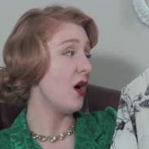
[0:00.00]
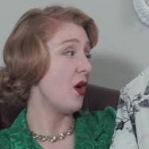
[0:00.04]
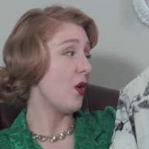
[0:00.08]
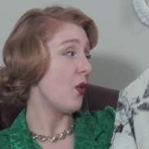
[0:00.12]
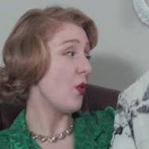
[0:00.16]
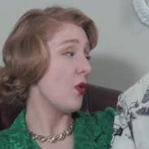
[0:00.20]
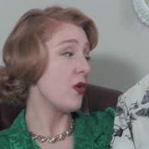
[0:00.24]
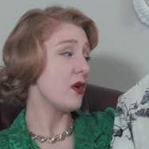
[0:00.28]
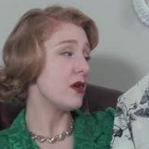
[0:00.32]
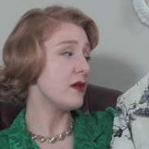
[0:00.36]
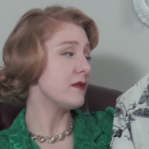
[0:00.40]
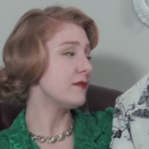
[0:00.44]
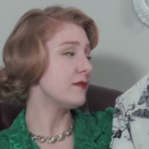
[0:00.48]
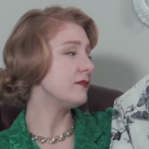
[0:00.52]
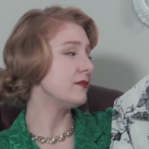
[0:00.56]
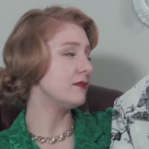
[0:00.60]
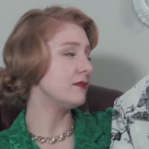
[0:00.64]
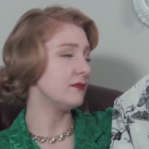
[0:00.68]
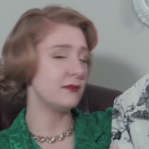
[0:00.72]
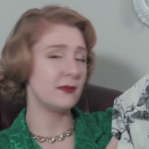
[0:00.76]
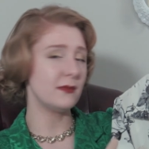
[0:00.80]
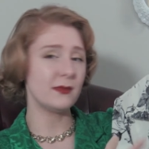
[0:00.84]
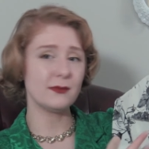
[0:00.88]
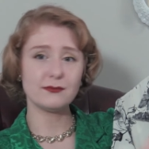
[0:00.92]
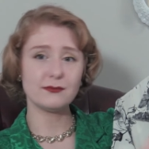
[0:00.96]
or
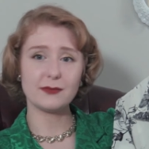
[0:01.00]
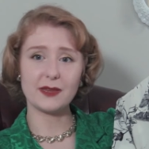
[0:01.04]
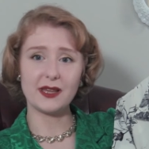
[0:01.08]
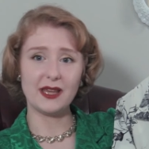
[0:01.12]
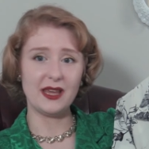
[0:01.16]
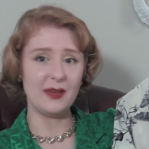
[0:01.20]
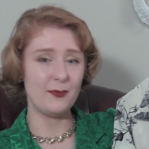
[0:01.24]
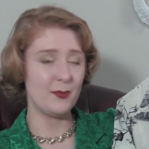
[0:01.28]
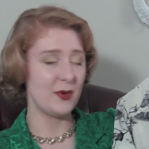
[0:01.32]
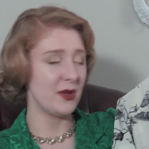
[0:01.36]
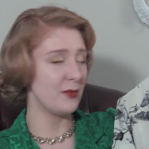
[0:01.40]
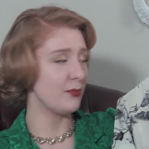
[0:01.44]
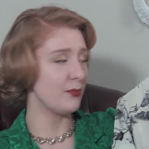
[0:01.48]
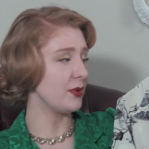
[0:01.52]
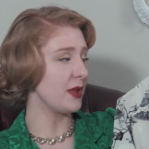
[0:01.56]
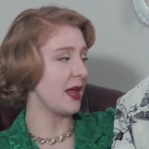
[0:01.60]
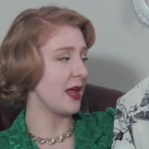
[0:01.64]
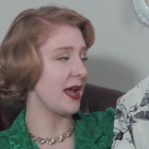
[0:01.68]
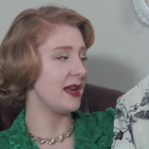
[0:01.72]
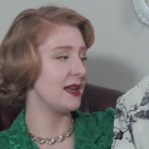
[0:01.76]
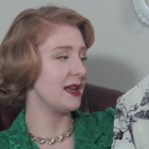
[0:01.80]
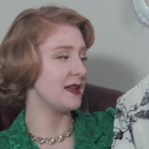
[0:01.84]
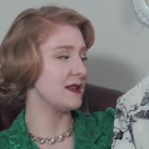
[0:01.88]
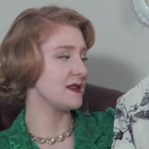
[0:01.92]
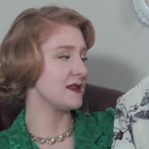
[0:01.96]
keep it
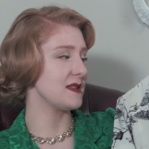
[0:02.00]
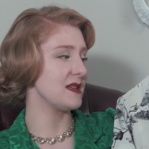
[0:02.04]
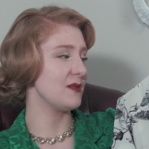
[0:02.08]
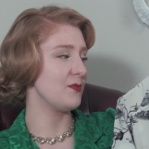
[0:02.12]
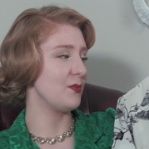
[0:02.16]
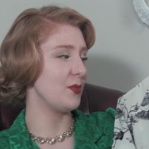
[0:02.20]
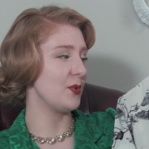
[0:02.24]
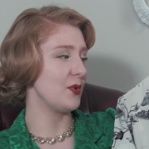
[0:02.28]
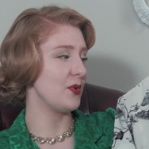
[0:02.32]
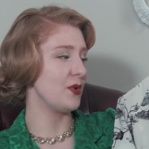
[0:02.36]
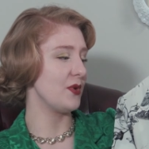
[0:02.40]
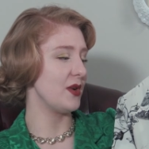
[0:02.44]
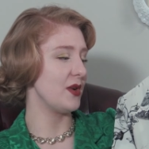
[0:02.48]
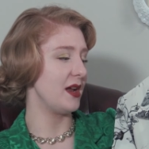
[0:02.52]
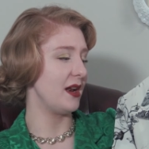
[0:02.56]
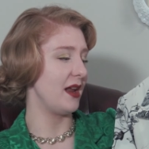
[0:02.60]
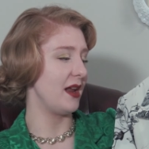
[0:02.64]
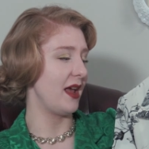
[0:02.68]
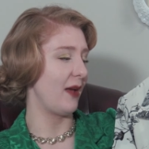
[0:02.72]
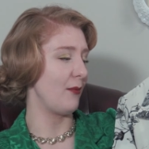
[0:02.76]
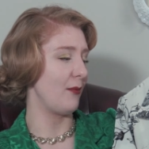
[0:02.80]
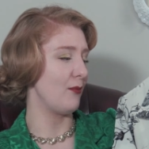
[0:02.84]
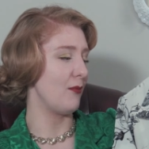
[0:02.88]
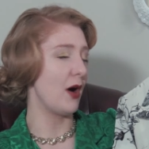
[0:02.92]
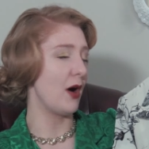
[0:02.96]
plain and simple in
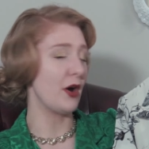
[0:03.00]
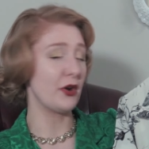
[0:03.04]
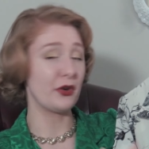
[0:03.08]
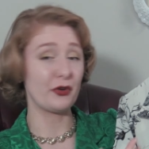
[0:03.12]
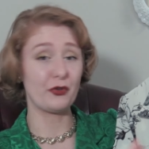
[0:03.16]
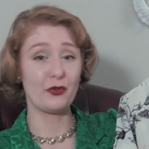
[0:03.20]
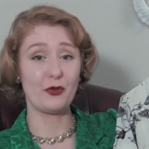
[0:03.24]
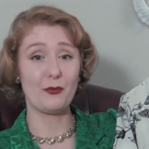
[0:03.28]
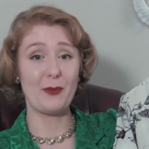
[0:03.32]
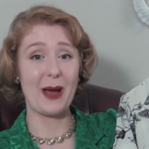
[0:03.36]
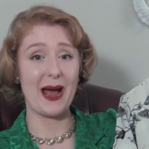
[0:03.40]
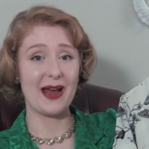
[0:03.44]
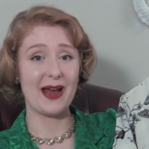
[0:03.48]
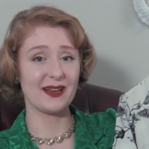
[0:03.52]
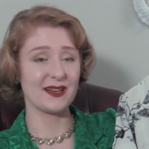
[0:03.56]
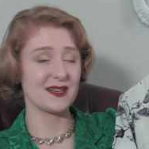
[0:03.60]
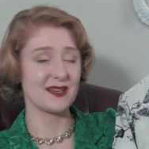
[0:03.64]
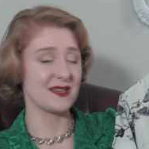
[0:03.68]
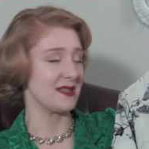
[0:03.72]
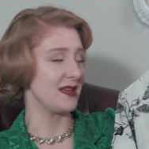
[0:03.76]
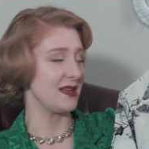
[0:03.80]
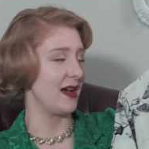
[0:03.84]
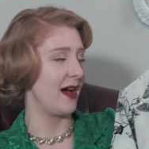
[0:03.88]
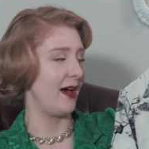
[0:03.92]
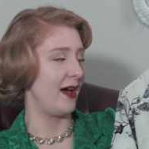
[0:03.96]
a monochromatic
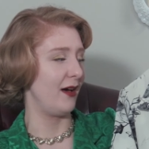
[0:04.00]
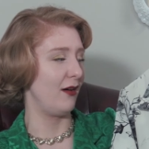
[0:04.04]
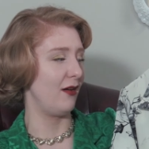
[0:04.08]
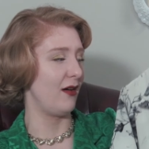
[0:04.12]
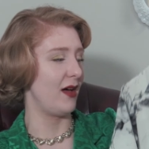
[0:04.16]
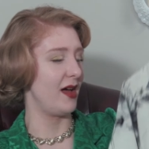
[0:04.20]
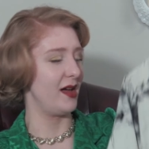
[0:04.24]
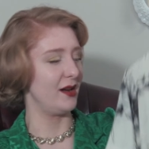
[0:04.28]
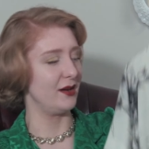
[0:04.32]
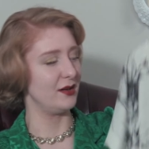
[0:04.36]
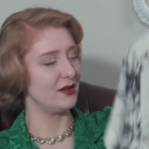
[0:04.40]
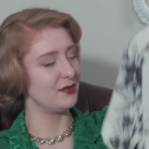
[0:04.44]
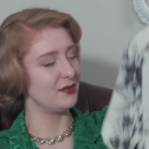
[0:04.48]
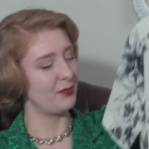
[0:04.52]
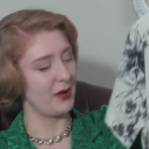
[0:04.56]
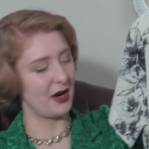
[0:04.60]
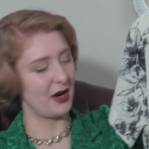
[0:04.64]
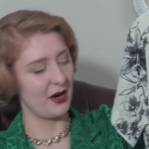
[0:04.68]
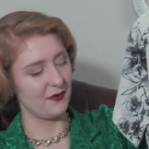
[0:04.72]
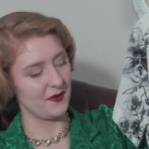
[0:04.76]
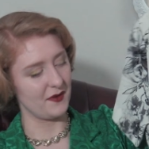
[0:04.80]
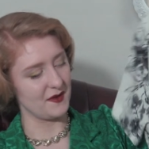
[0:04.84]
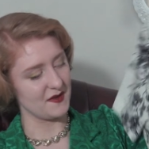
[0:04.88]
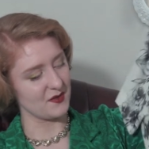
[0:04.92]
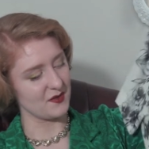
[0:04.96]
style and
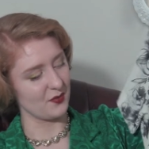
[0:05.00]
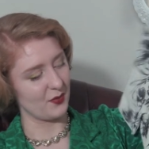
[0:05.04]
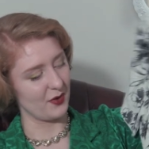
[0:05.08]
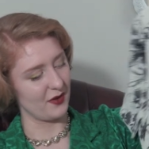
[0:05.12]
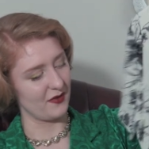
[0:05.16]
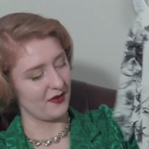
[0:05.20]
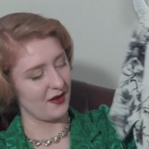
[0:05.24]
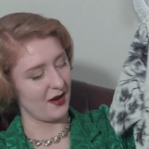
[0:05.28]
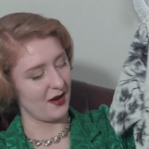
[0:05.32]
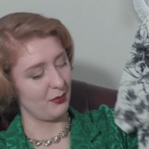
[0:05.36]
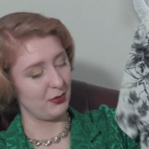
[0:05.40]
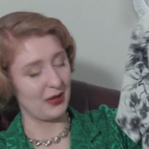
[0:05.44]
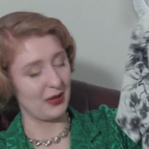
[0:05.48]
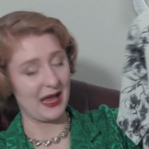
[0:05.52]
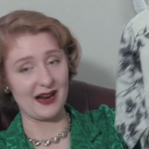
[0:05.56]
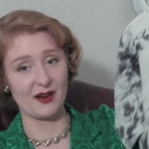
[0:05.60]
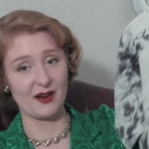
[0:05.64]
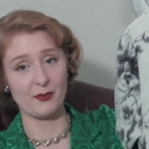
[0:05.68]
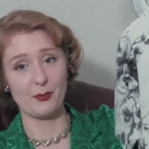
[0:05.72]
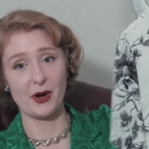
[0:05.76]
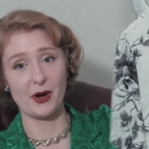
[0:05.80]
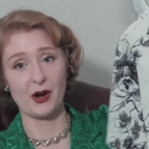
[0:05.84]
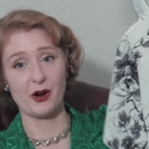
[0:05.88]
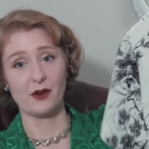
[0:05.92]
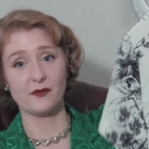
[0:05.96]
pair this with a
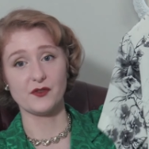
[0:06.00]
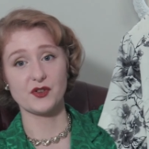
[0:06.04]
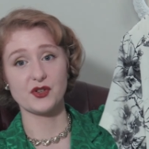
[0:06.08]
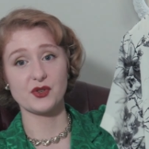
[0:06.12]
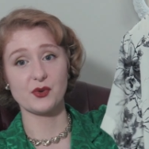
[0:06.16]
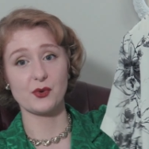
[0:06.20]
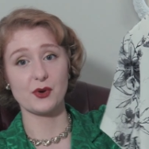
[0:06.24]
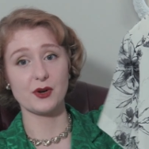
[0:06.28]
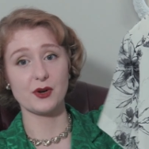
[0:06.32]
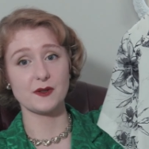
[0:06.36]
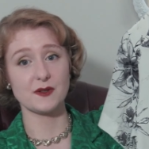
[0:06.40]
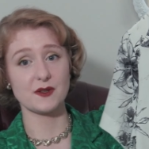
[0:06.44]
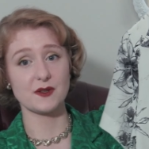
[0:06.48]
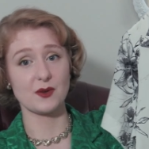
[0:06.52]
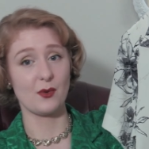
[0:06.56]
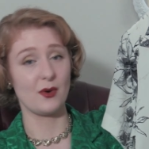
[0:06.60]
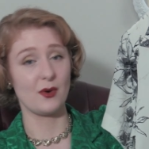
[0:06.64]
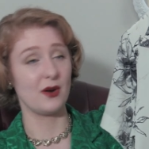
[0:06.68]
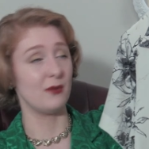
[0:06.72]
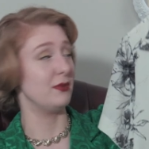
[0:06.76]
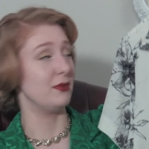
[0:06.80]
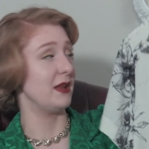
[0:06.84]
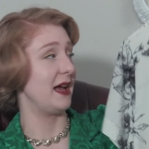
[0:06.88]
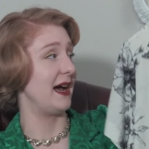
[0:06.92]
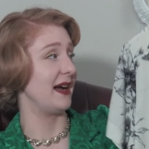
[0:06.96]
black pair of shorts or
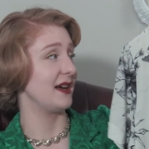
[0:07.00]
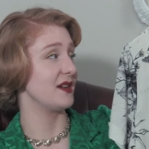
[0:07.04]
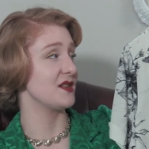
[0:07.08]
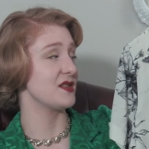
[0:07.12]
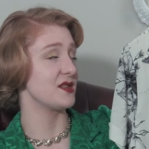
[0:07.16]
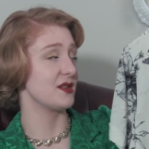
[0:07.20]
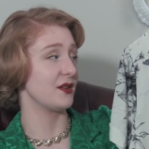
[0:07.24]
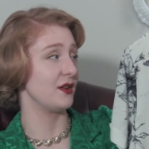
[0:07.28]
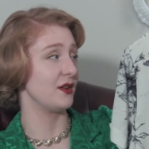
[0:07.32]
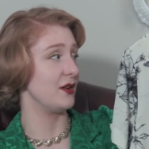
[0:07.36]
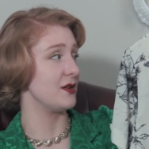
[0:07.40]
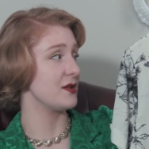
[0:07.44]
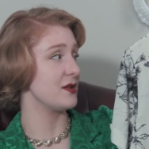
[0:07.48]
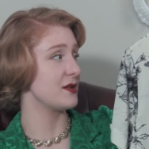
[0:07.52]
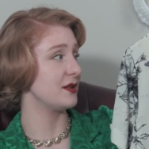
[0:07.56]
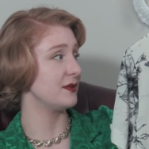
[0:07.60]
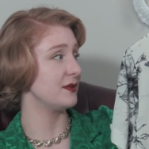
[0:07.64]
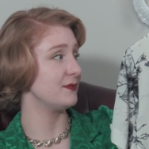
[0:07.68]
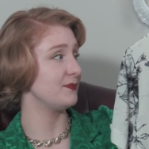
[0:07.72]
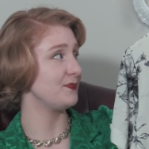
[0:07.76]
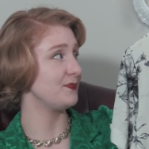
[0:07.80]
a black skirt.